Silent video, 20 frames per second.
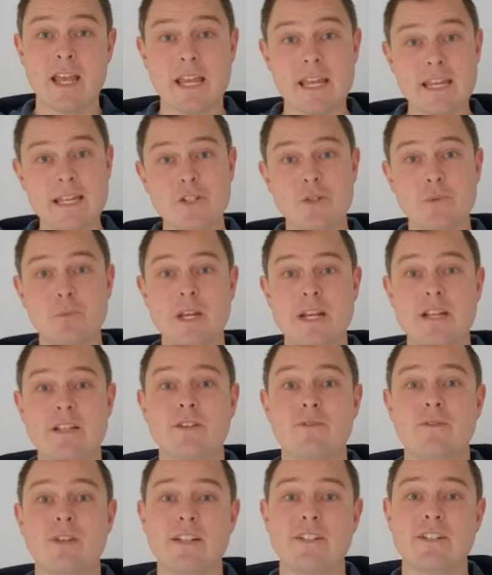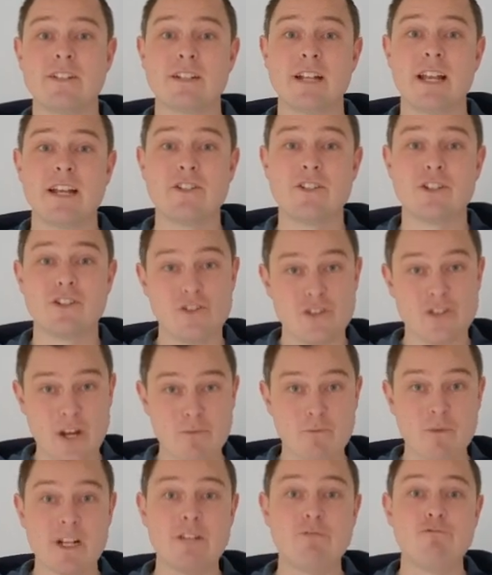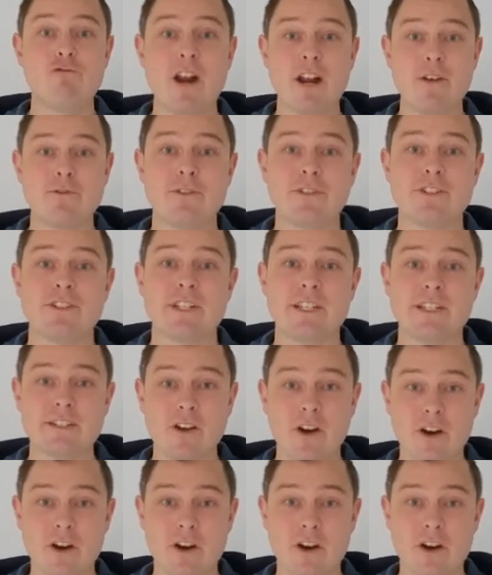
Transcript: Each piece of legislation generally references